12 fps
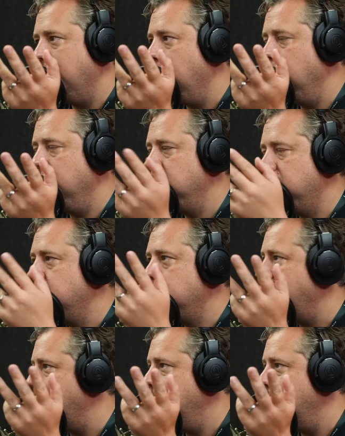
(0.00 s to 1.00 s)

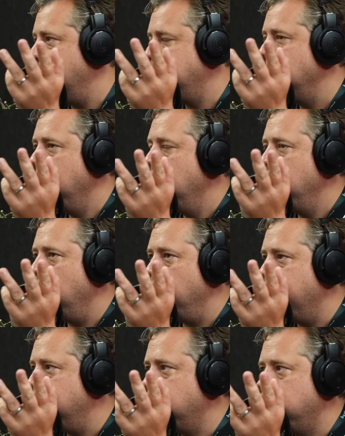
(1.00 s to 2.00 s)
spend net,
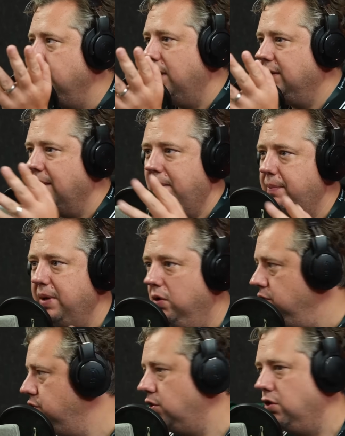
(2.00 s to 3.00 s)
this summer, that might be
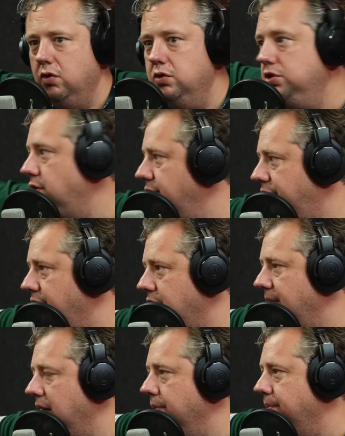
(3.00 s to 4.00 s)
100 or
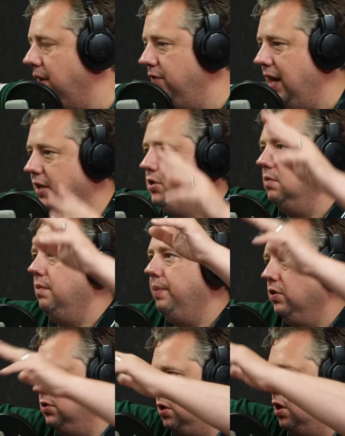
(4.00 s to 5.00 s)
150 million pound next summer
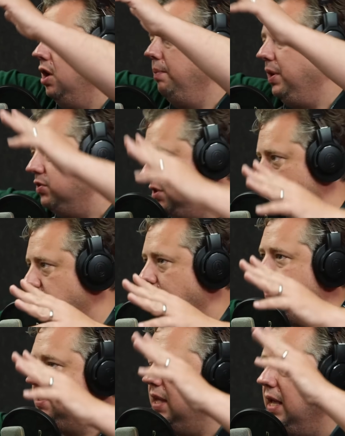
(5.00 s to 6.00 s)
because of the
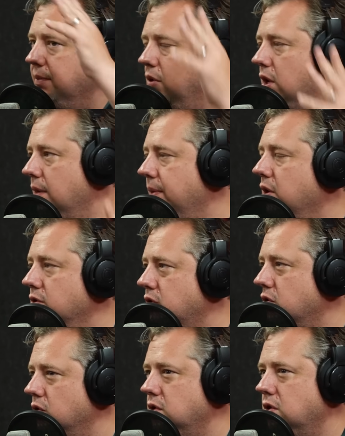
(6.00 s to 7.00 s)
Champions League money and because
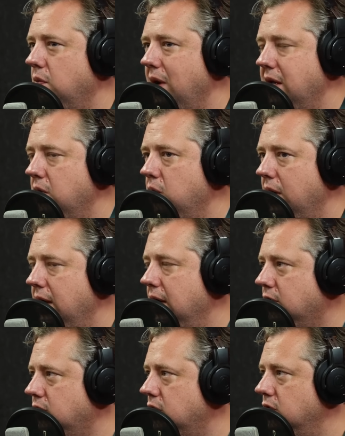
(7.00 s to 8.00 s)
of sort of the way it
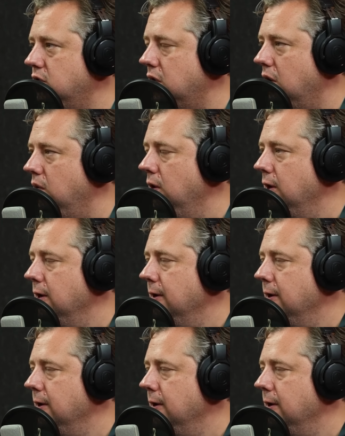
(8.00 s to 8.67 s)
works. And so